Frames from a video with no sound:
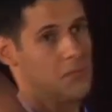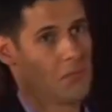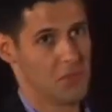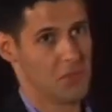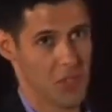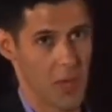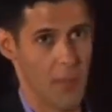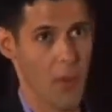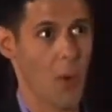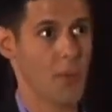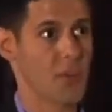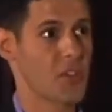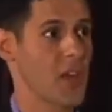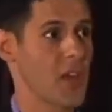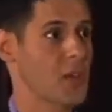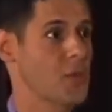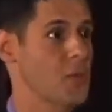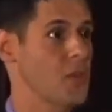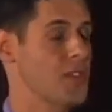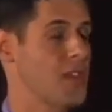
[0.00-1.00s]
Some
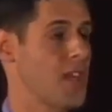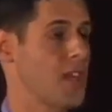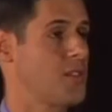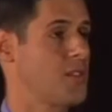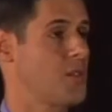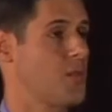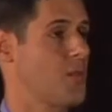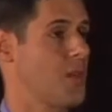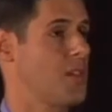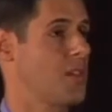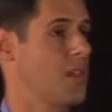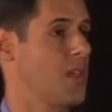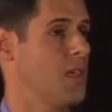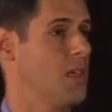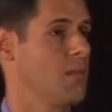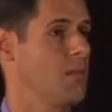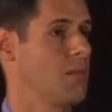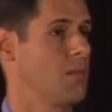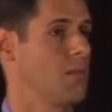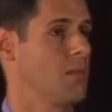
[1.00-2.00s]
homosexual sex is risky,